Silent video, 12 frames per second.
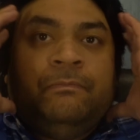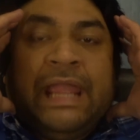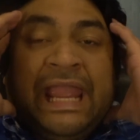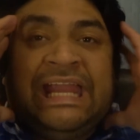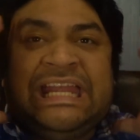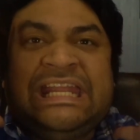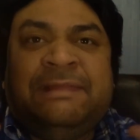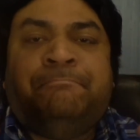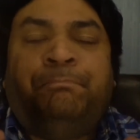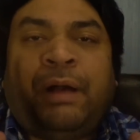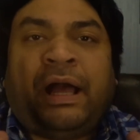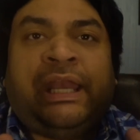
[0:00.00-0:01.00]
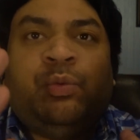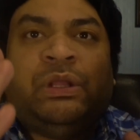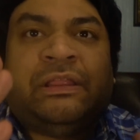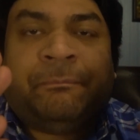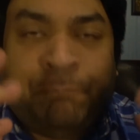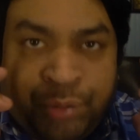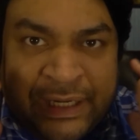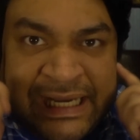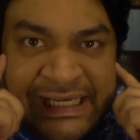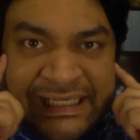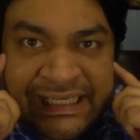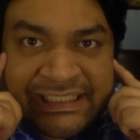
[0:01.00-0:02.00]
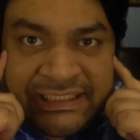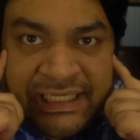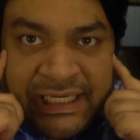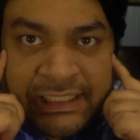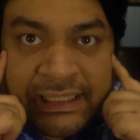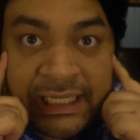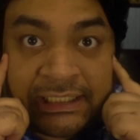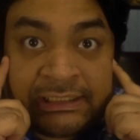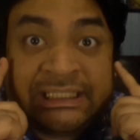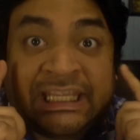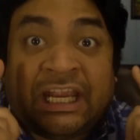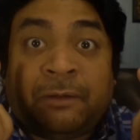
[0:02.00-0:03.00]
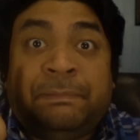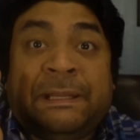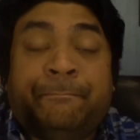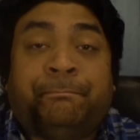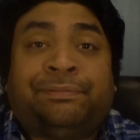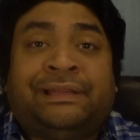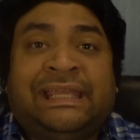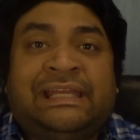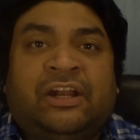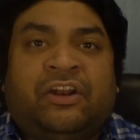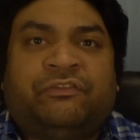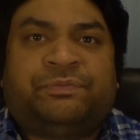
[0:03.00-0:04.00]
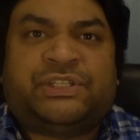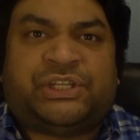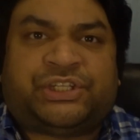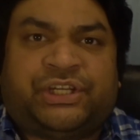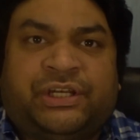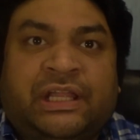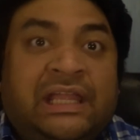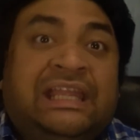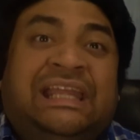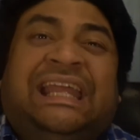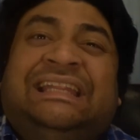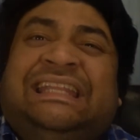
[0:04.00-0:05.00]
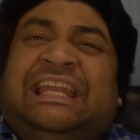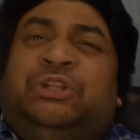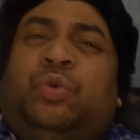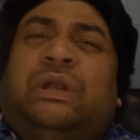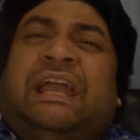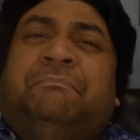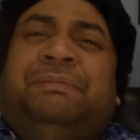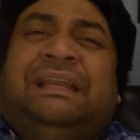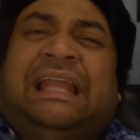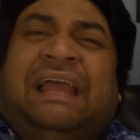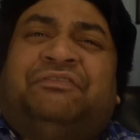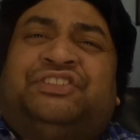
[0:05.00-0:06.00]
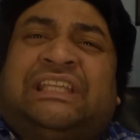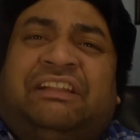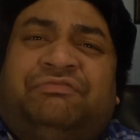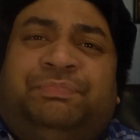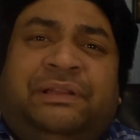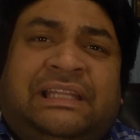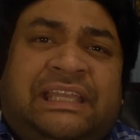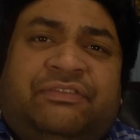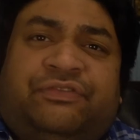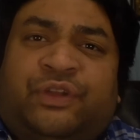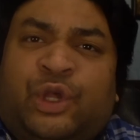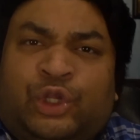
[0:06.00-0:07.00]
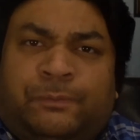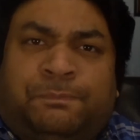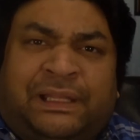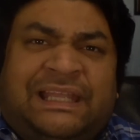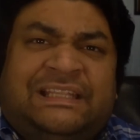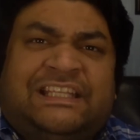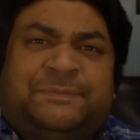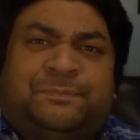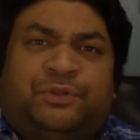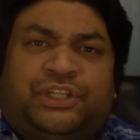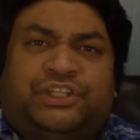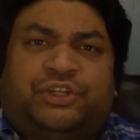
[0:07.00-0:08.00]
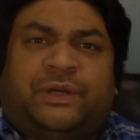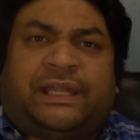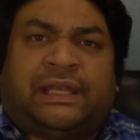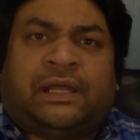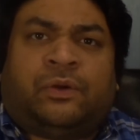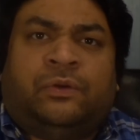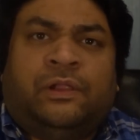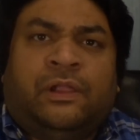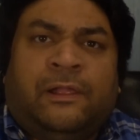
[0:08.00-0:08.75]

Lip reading: Anybody with a brain can see that they are being played out of position and they don't have self-belief to play in this position right now.